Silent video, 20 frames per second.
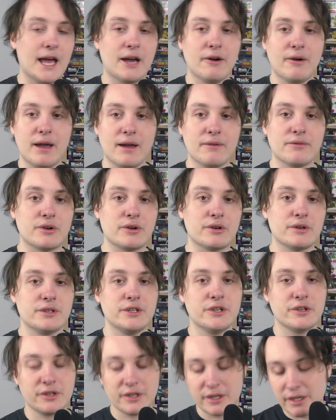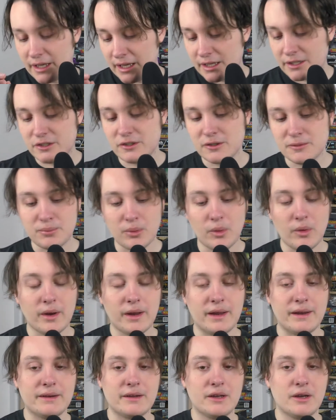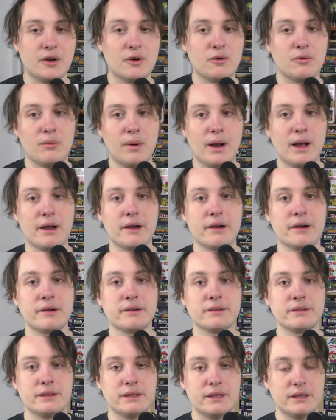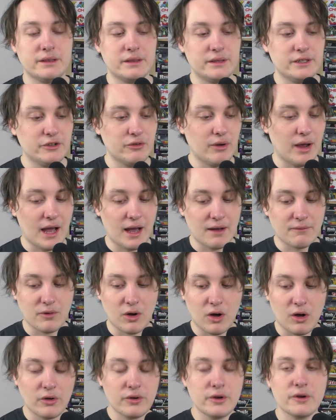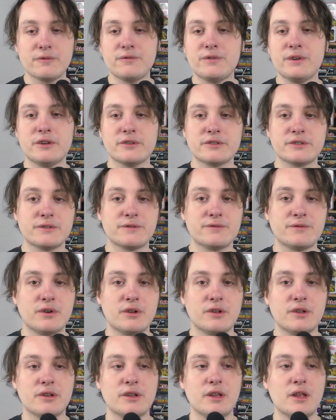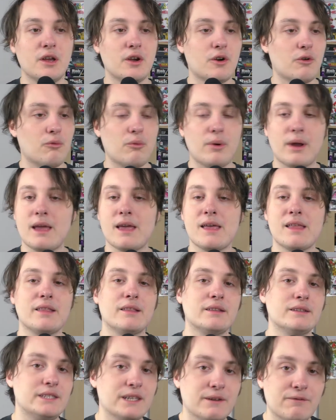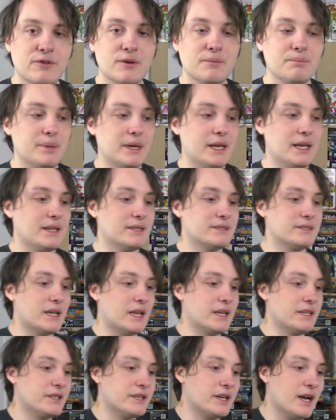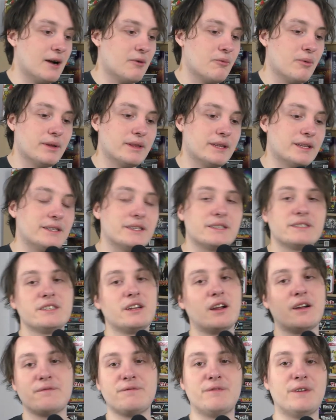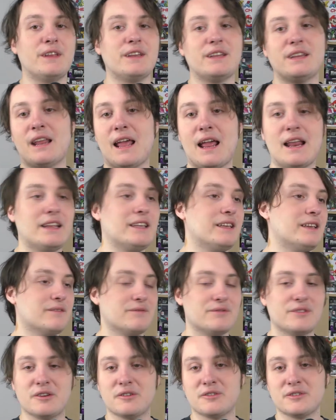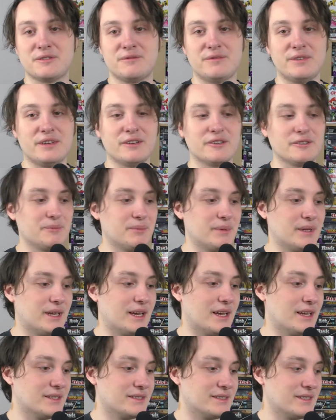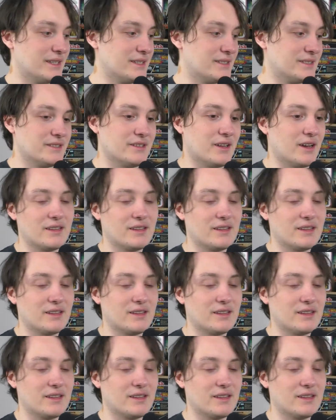However, you're going to get to a point where you have all your fields are full with different beans, and you got one that does not fit in any of those fields because it